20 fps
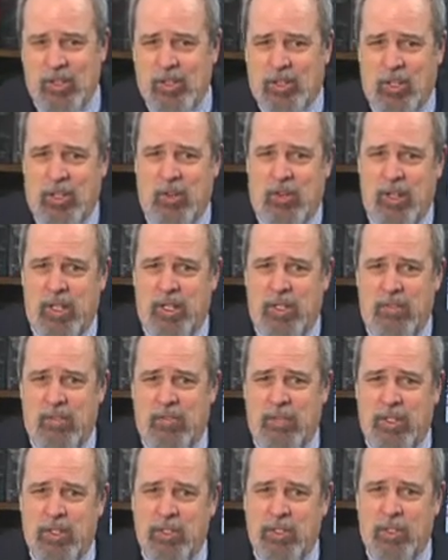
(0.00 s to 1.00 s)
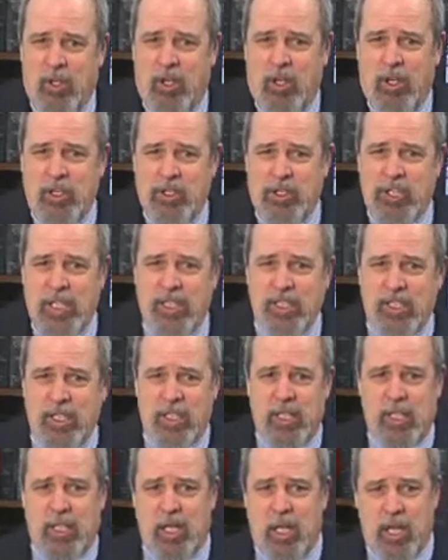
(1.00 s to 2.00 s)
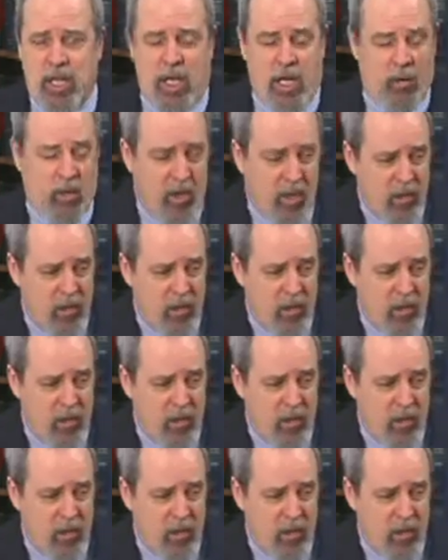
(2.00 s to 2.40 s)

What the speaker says: story of the dog chasing the car.